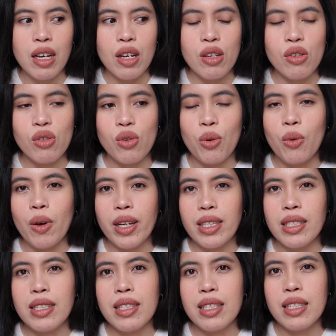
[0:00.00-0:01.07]
So I
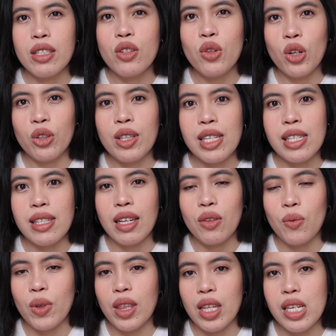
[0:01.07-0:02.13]
did notice that
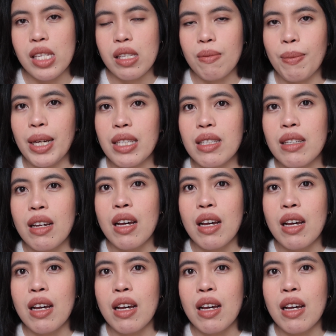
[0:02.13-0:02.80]
with this, but